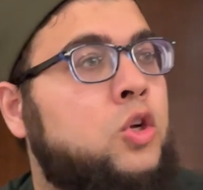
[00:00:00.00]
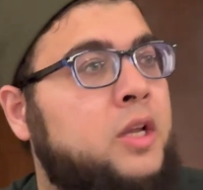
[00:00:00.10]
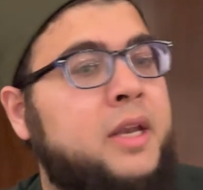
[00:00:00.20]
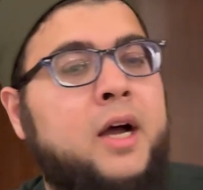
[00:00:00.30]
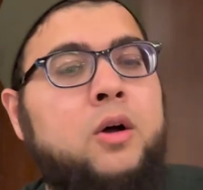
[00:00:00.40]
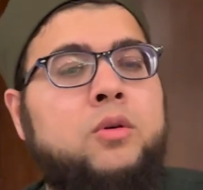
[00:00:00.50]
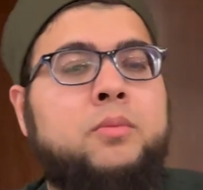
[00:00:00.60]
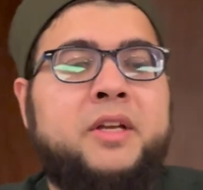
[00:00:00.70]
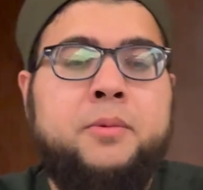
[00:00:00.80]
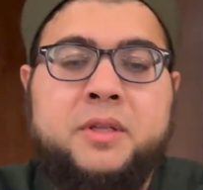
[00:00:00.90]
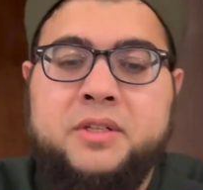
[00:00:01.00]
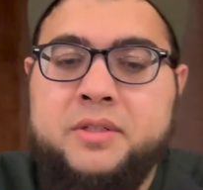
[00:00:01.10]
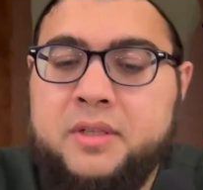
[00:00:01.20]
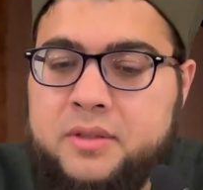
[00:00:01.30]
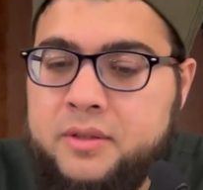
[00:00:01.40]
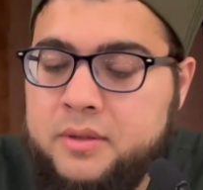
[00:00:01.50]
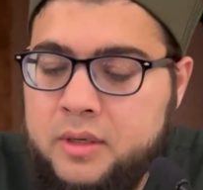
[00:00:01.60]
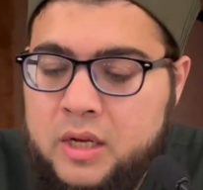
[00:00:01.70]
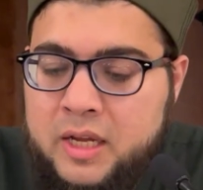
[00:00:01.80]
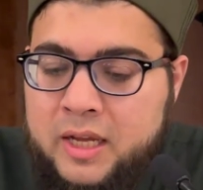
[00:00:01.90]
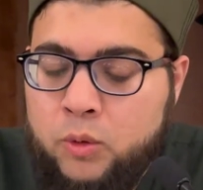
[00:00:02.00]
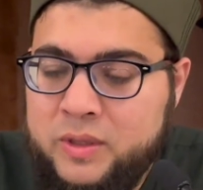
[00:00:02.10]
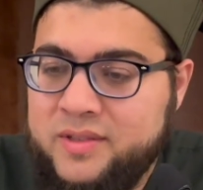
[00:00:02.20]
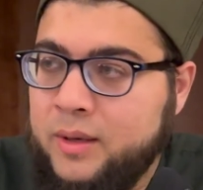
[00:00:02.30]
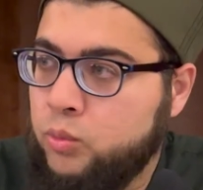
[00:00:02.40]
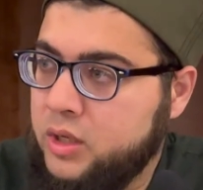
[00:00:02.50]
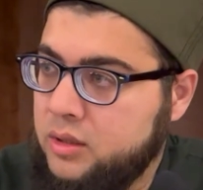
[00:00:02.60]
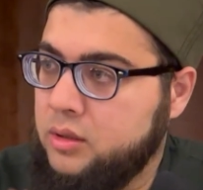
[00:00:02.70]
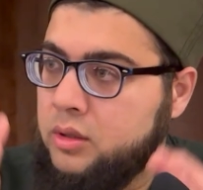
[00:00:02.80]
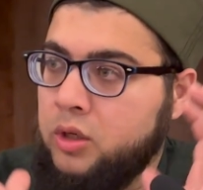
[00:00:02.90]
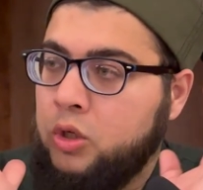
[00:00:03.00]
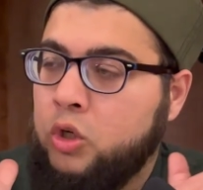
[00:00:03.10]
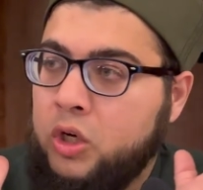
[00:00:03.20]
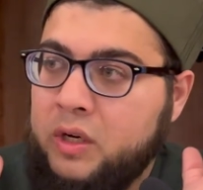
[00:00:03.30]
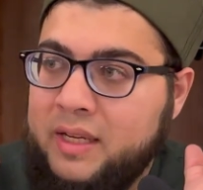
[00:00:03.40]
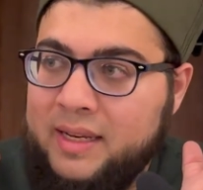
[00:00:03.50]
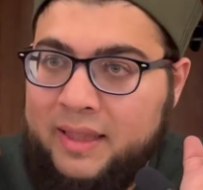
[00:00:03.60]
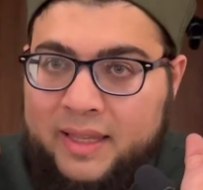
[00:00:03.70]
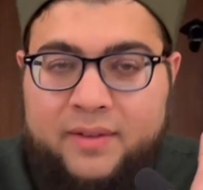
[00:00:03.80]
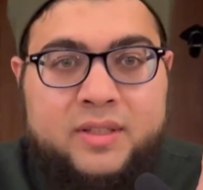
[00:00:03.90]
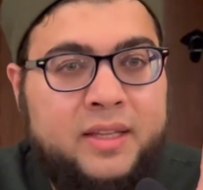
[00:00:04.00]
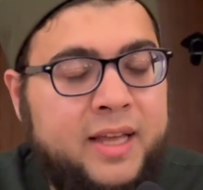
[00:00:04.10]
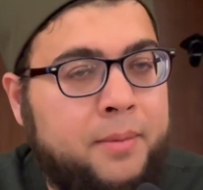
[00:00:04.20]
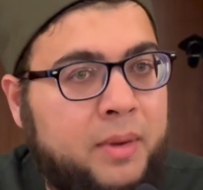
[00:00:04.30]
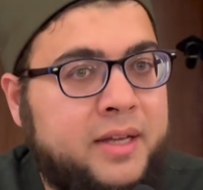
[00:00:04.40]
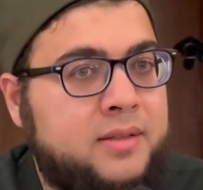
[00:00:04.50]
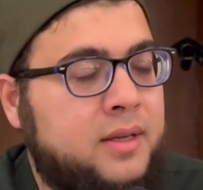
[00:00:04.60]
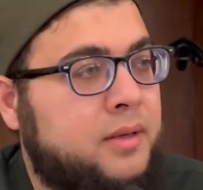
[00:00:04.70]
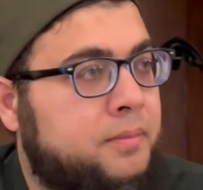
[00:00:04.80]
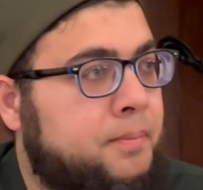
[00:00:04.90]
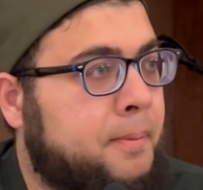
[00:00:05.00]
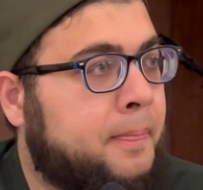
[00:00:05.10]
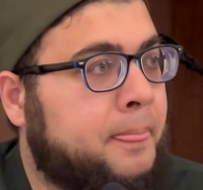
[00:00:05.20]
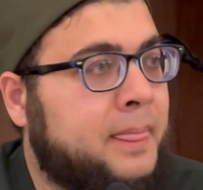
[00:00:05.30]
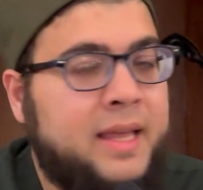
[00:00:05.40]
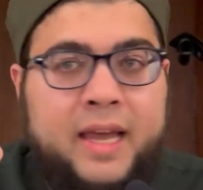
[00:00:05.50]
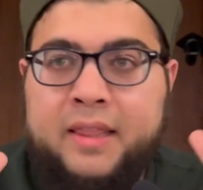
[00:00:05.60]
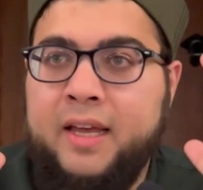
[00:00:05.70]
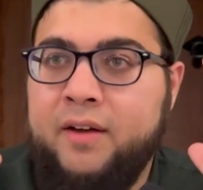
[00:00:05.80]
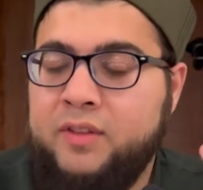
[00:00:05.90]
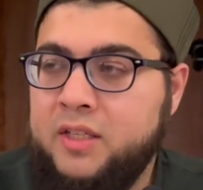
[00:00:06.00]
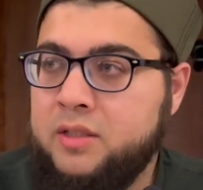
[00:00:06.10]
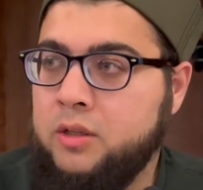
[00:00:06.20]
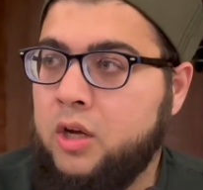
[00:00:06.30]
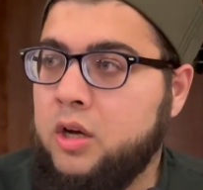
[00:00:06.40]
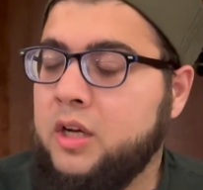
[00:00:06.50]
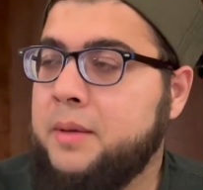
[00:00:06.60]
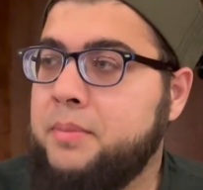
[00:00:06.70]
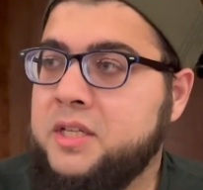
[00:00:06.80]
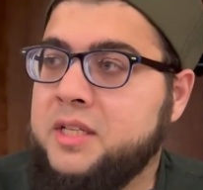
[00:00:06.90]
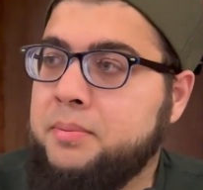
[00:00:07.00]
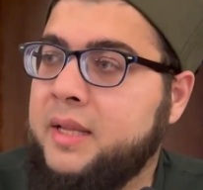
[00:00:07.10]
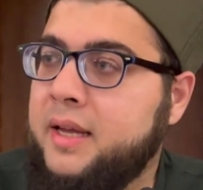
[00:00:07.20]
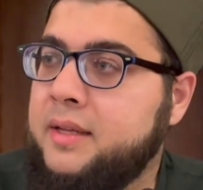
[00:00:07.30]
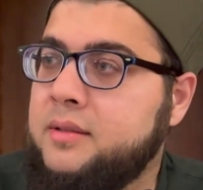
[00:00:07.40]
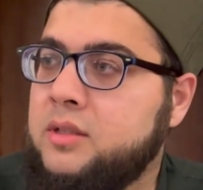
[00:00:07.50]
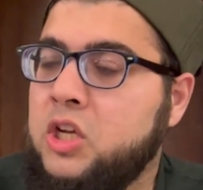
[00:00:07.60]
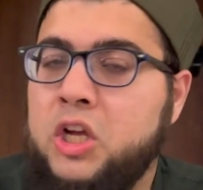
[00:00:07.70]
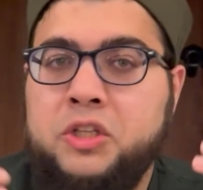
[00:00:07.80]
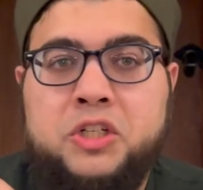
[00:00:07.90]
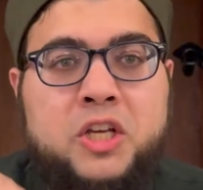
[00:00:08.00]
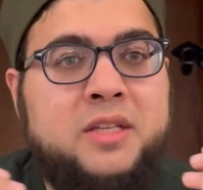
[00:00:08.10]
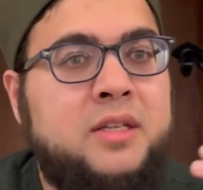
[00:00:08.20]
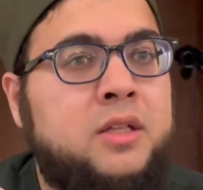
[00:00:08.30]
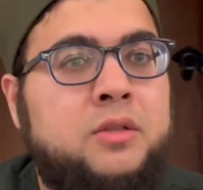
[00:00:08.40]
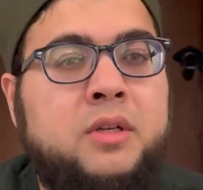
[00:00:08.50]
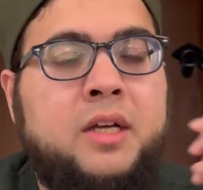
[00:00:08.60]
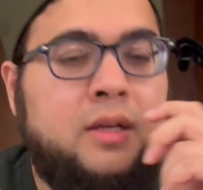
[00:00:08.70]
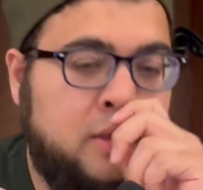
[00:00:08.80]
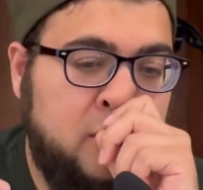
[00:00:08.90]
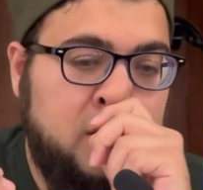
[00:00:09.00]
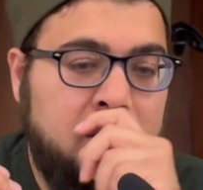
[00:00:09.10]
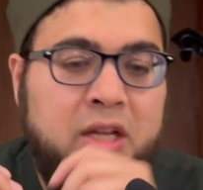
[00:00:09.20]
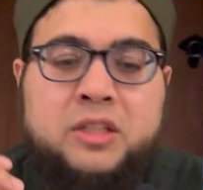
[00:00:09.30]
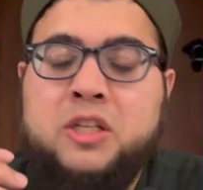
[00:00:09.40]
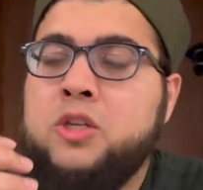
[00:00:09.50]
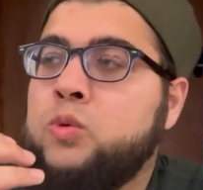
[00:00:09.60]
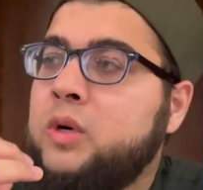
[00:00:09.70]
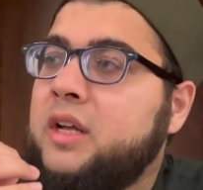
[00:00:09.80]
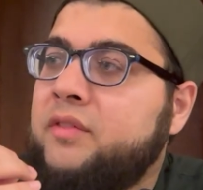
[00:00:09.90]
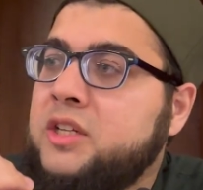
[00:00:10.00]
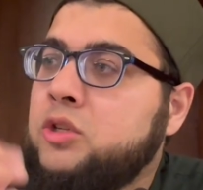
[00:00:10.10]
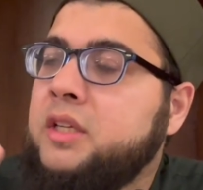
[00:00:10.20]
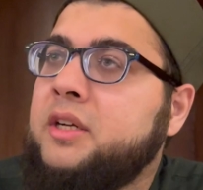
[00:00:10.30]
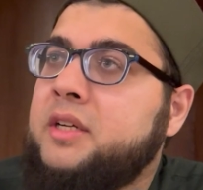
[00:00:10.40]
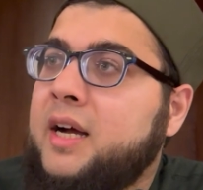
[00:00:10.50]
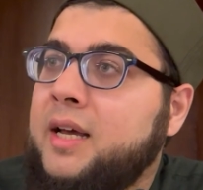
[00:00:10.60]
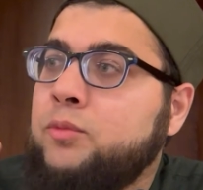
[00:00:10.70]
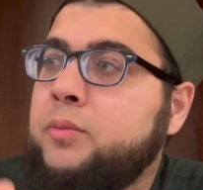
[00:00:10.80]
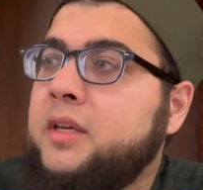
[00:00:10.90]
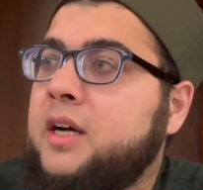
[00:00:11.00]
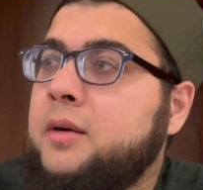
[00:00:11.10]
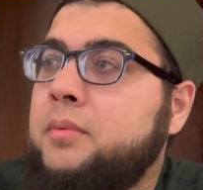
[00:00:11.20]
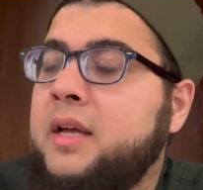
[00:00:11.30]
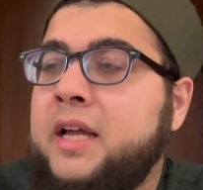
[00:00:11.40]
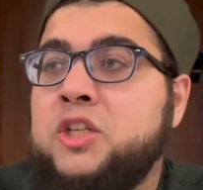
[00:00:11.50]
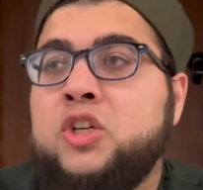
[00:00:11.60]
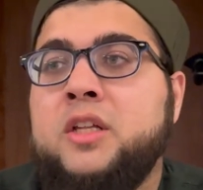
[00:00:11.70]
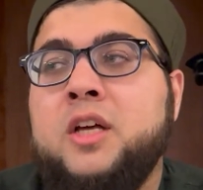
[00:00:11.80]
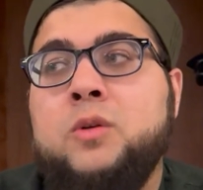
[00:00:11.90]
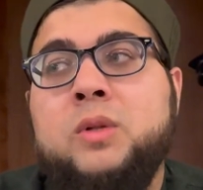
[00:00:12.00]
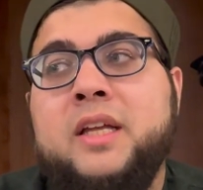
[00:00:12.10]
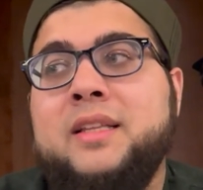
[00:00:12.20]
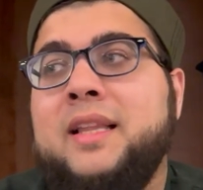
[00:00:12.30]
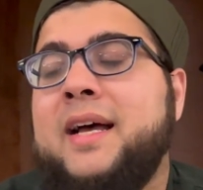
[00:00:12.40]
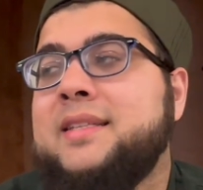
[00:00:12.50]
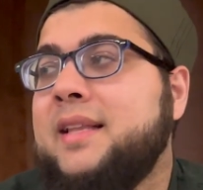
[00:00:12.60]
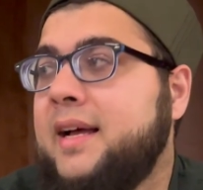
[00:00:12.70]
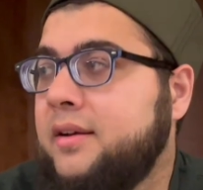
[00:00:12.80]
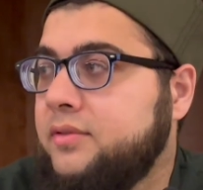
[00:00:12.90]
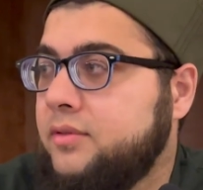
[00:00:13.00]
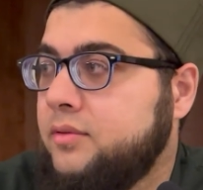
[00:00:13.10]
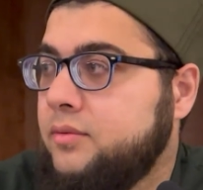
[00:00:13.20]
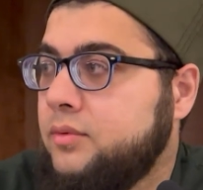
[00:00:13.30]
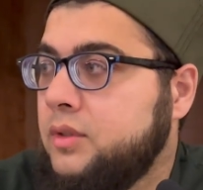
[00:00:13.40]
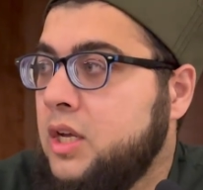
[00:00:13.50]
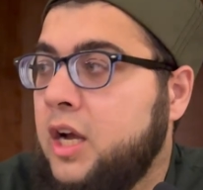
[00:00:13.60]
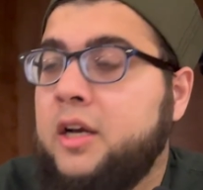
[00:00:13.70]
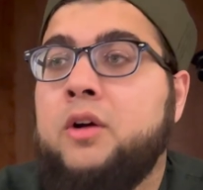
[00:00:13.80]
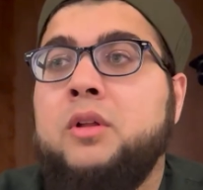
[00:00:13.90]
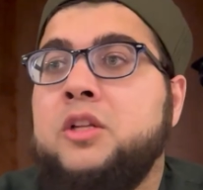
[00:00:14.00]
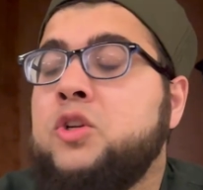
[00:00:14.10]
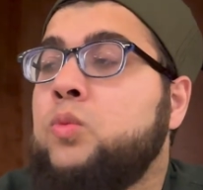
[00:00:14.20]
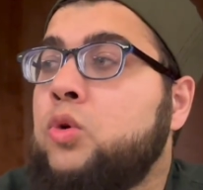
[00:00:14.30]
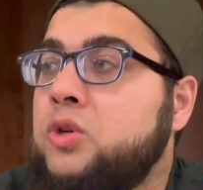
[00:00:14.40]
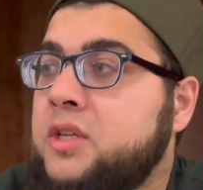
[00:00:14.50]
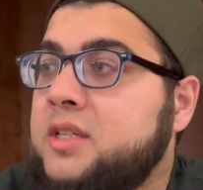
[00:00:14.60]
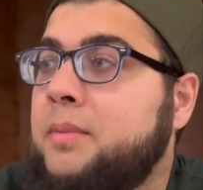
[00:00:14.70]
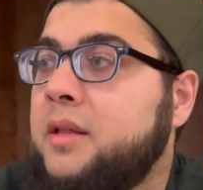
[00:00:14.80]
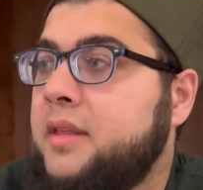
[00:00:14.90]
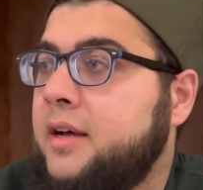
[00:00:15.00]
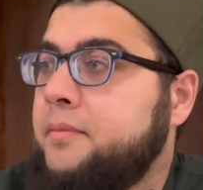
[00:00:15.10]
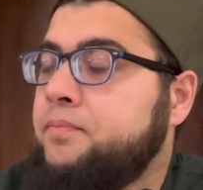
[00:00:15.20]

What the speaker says: Now, my dear brothers and sisters, when someone lives in that mindset, and they have these long, ambitious plans, and they're chasing the dunya, this is where eventually their time will be up, and shaitan will get the last laugh. And our religion warns us about that.